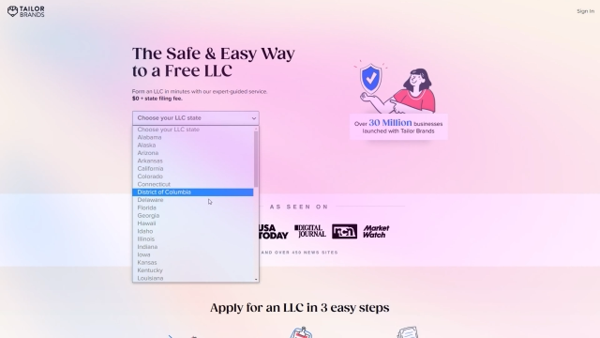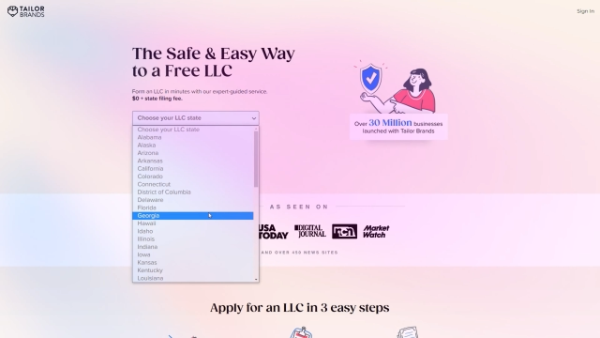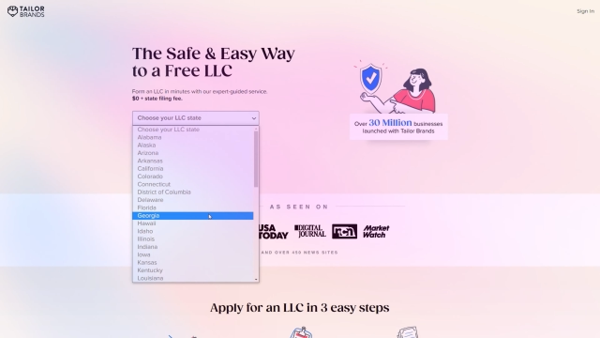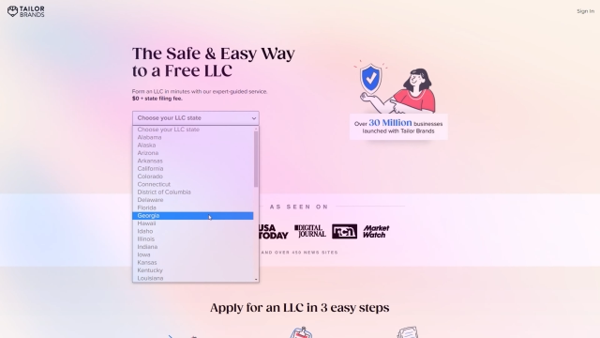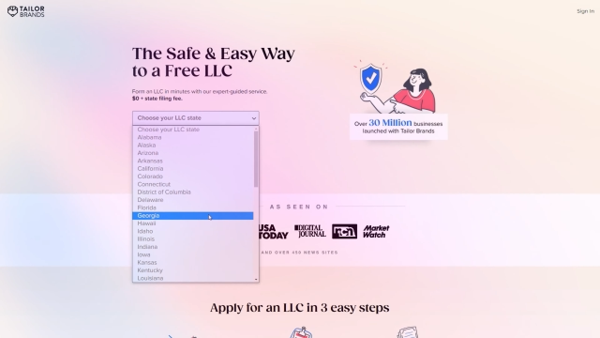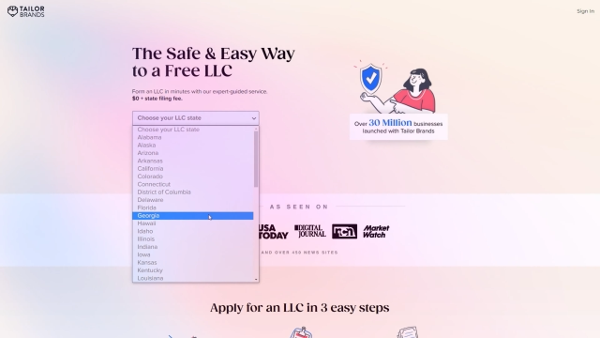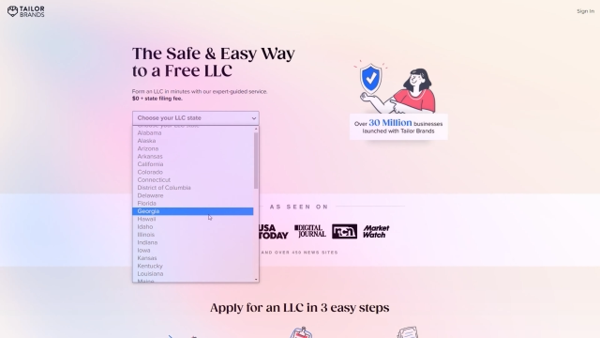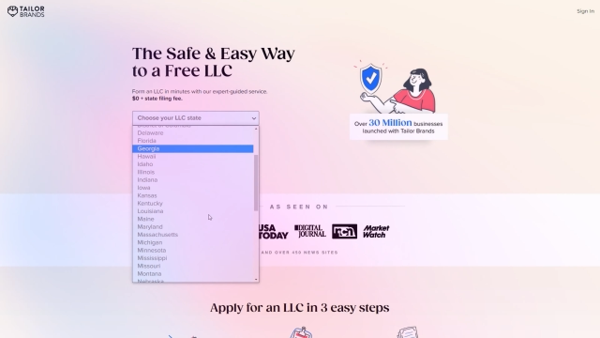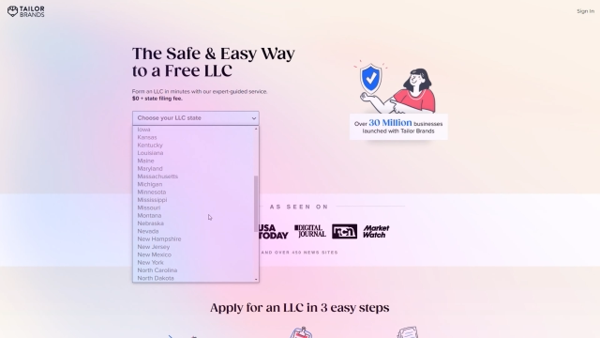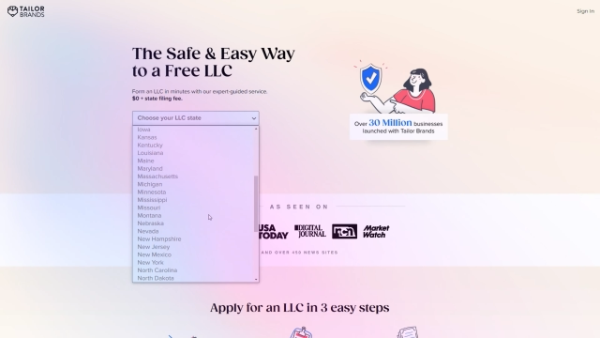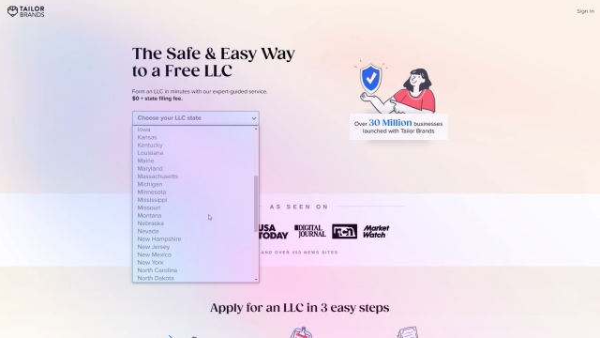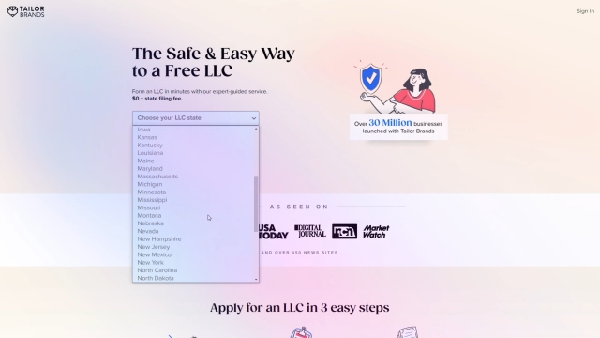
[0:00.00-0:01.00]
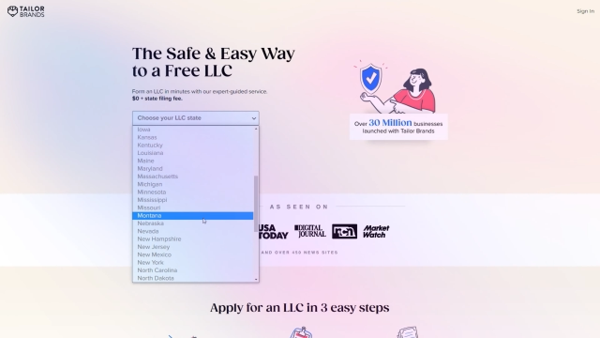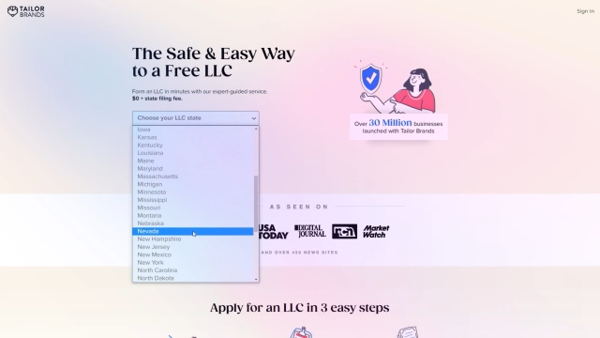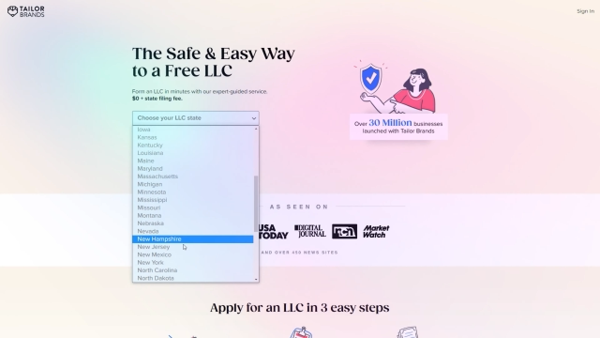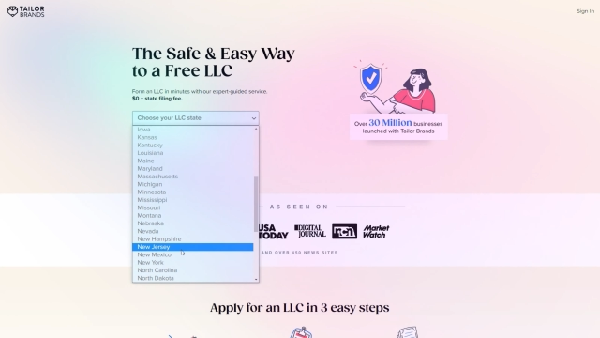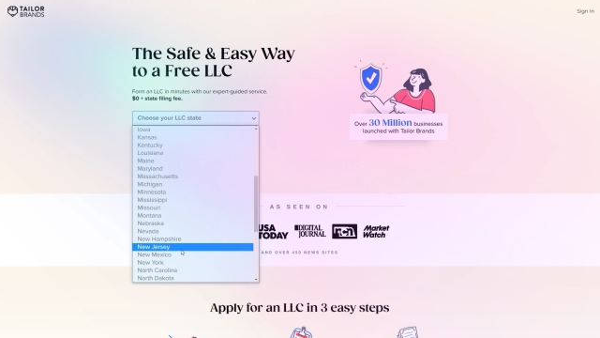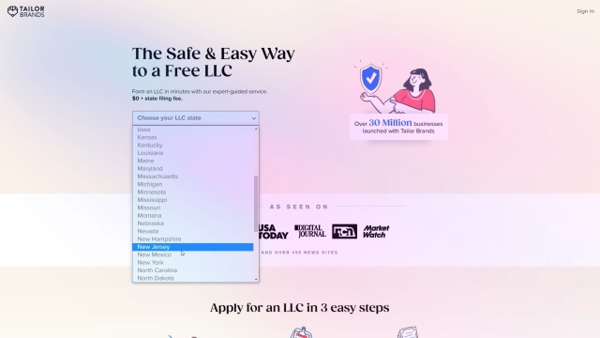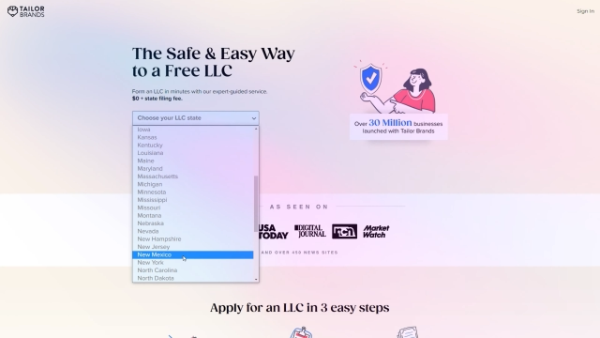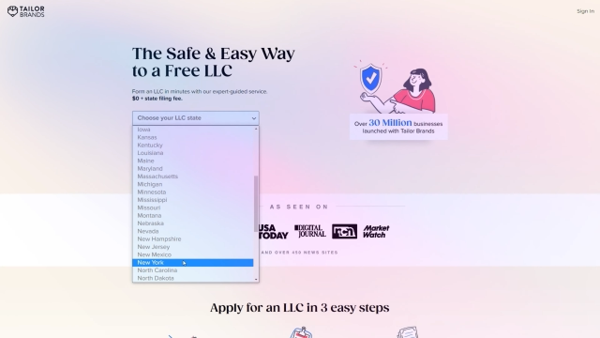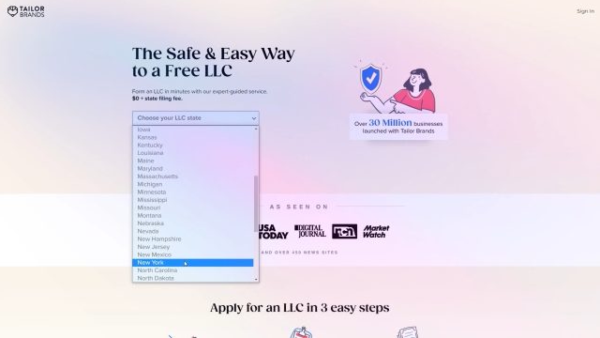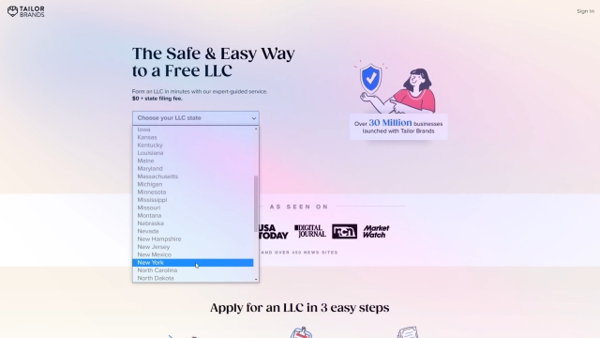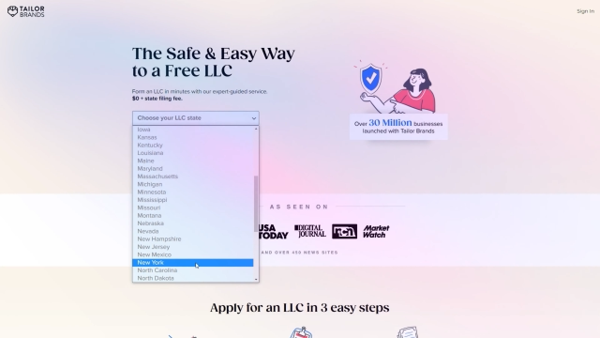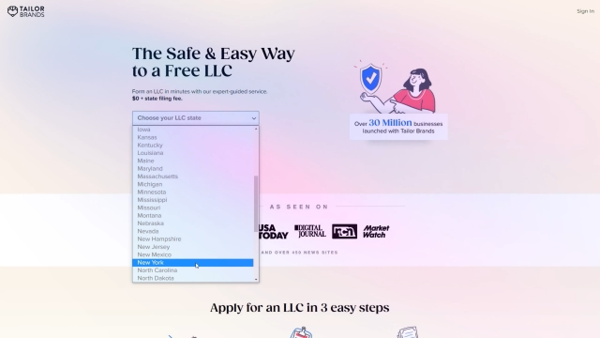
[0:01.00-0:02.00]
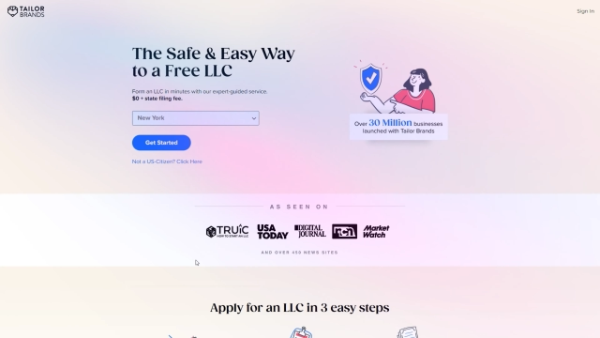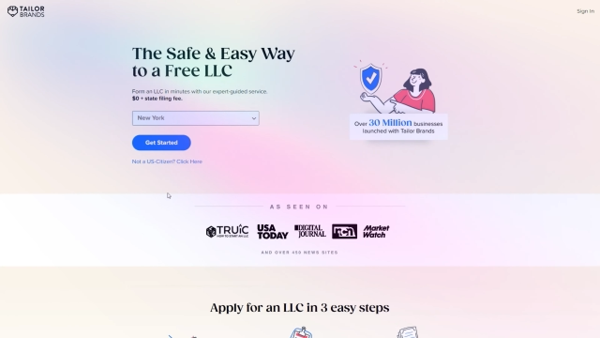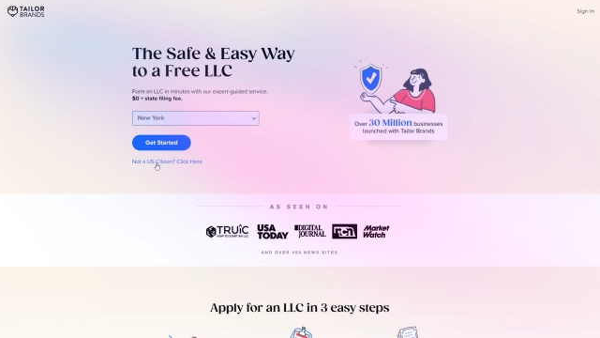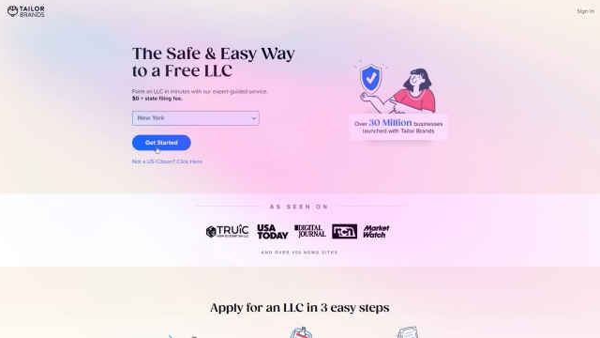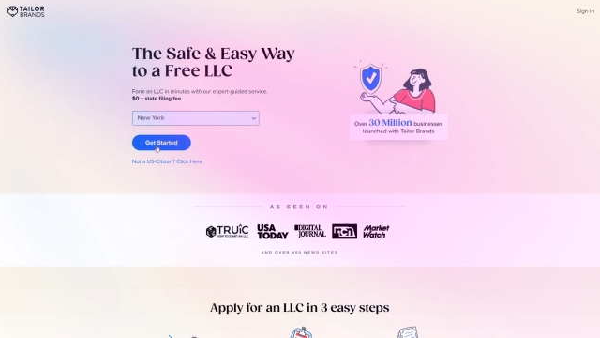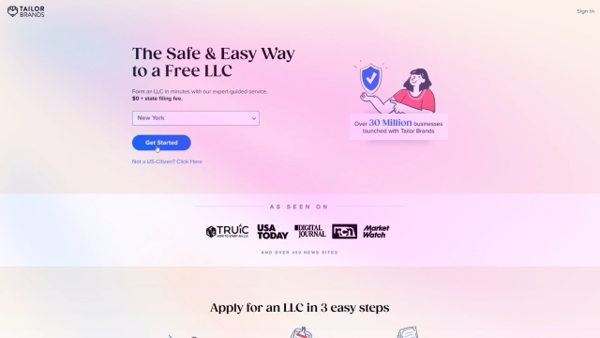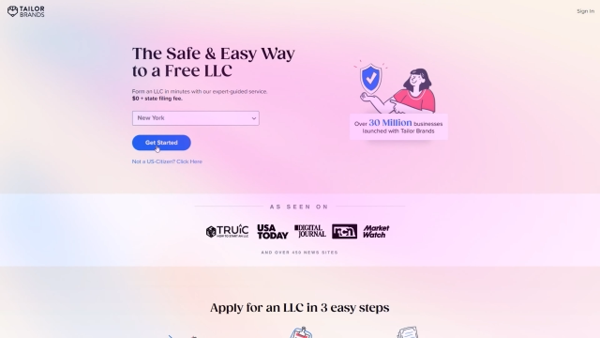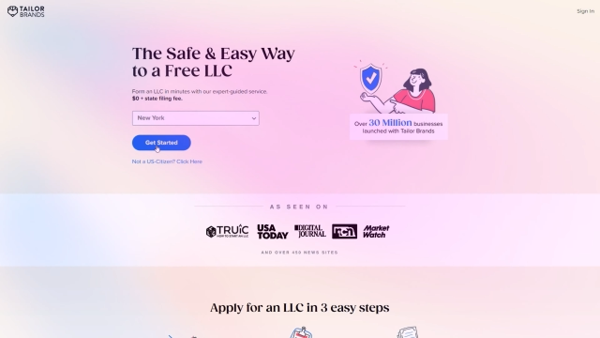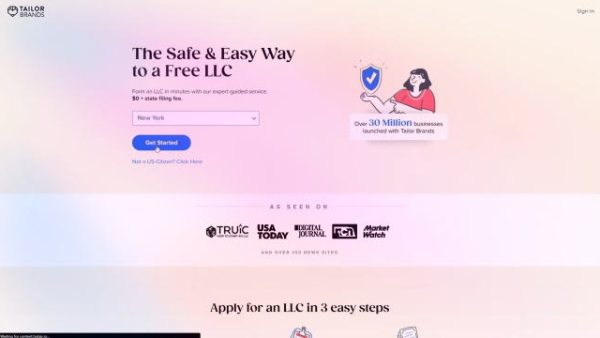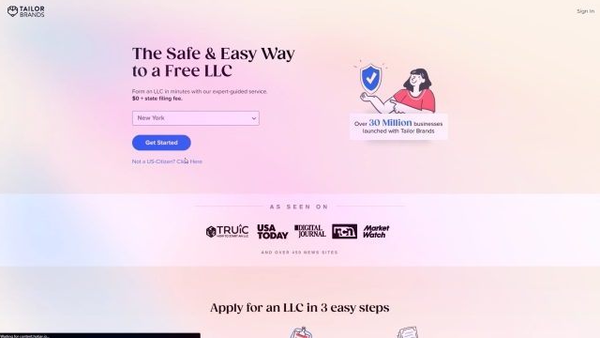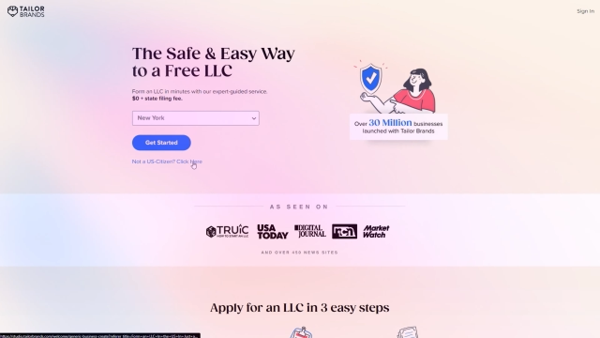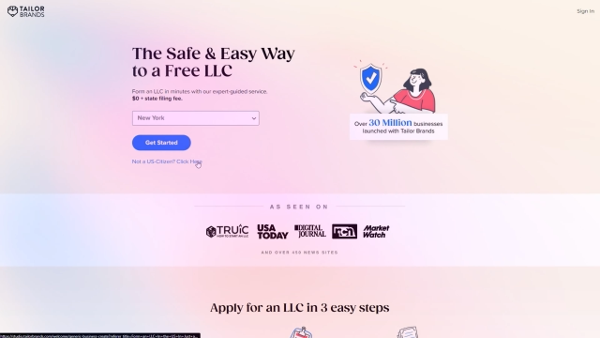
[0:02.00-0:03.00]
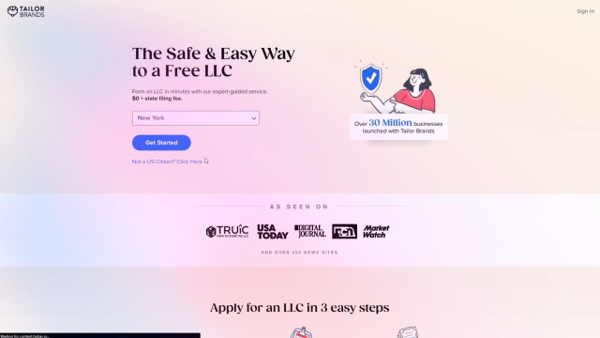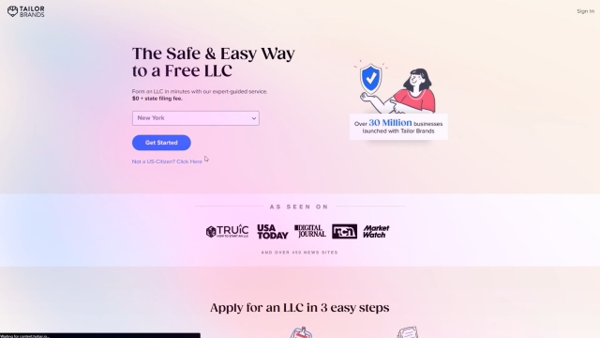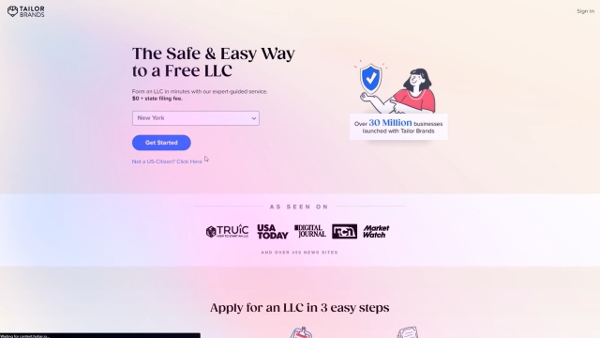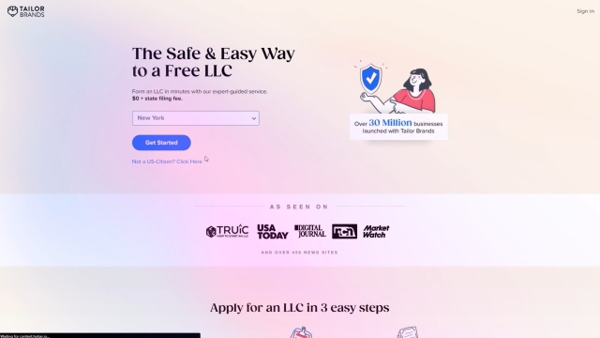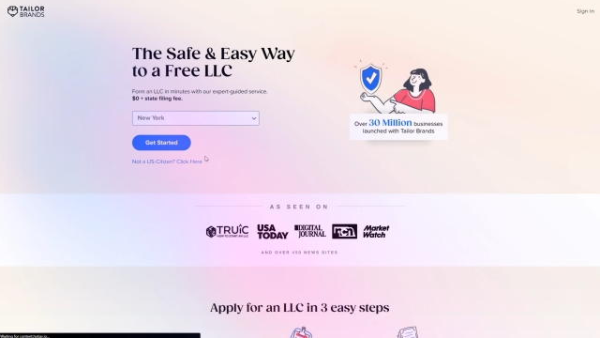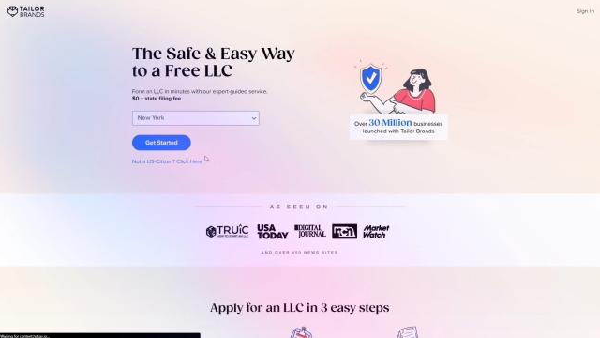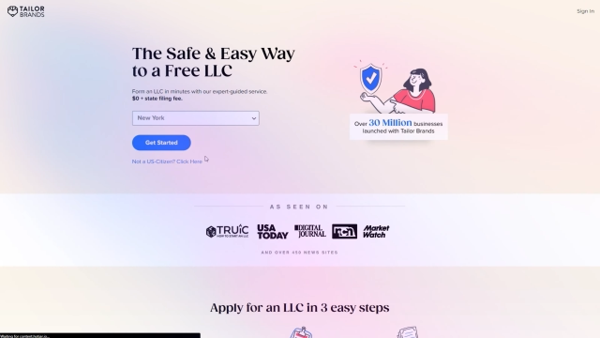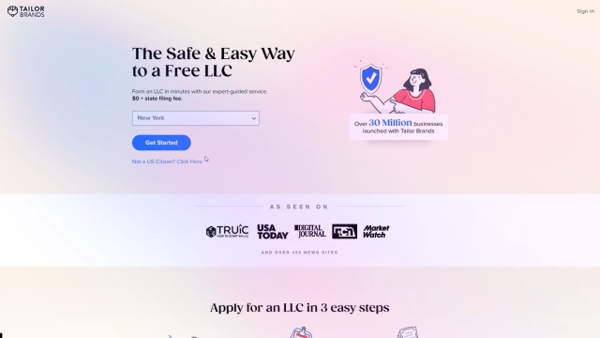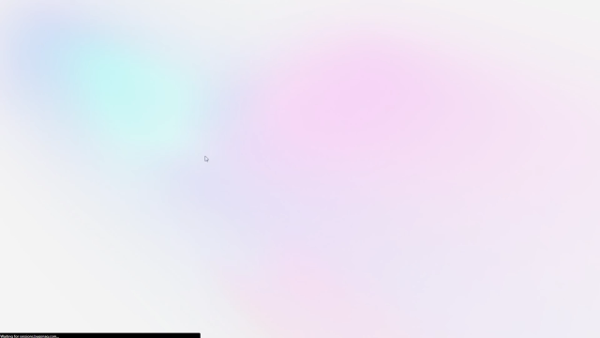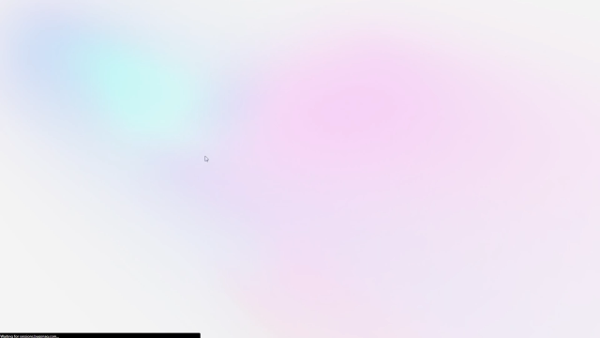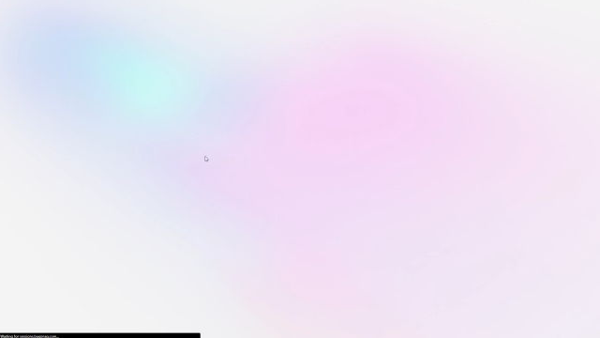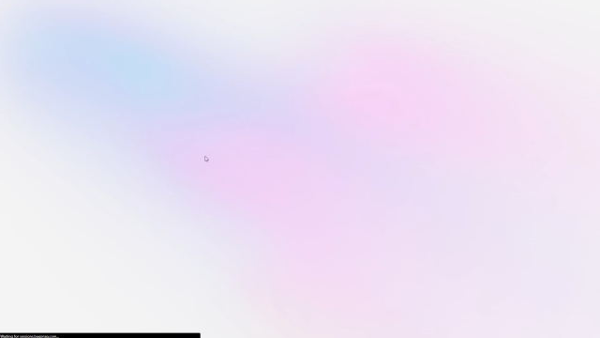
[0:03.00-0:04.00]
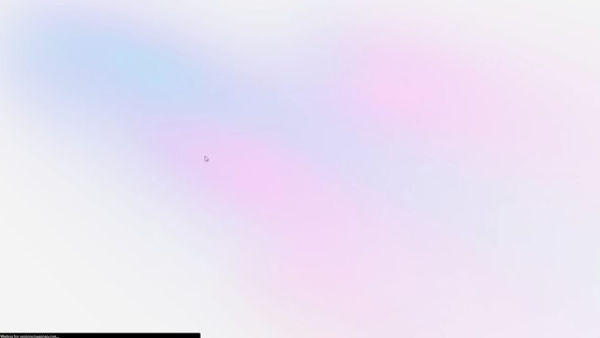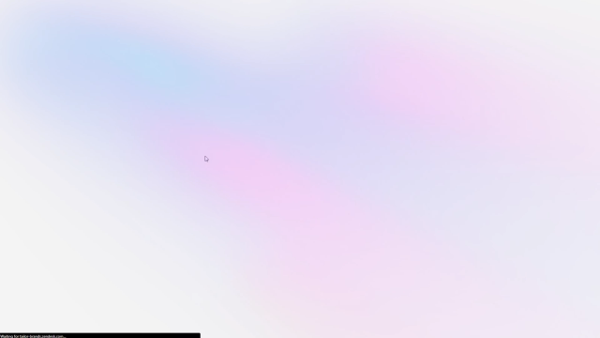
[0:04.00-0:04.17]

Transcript: No face is visible, so there are no lips to read.